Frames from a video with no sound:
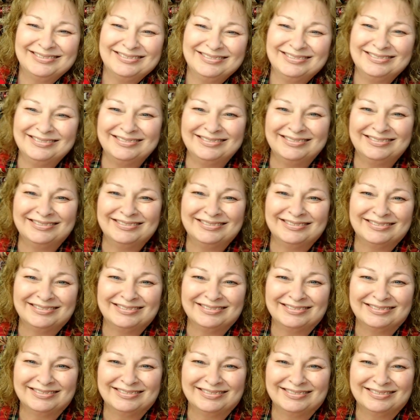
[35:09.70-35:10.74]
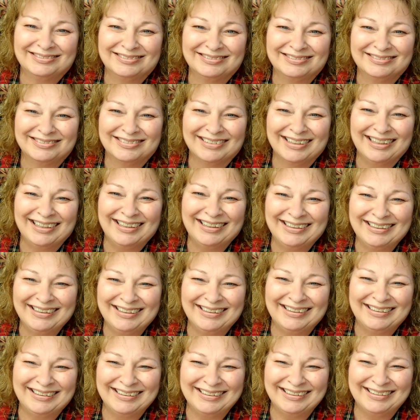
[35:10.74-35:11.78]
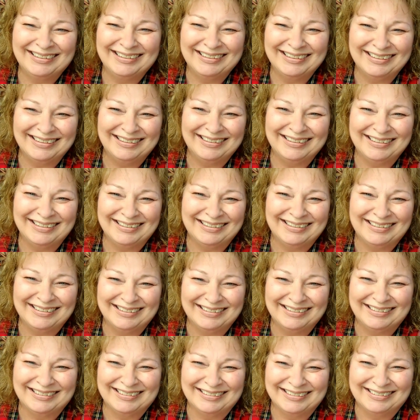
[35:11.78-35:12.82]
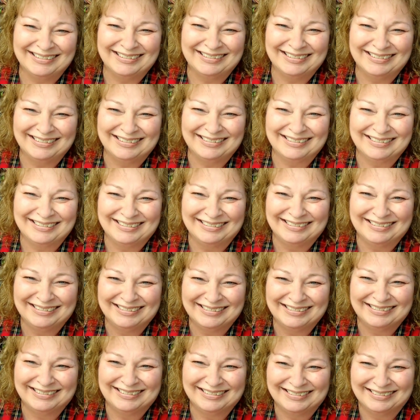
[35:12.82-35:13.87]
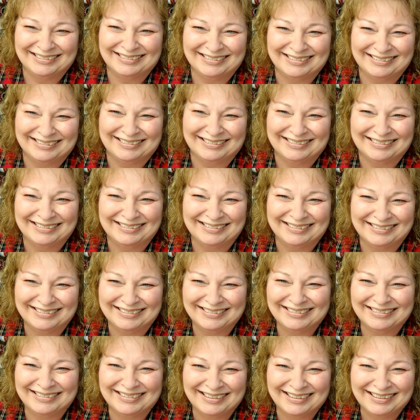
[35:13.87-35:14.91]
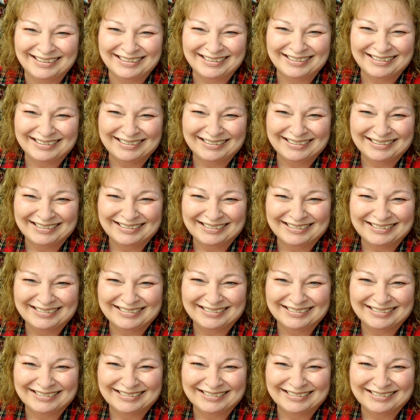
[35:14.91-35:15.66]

The person shown says nothing.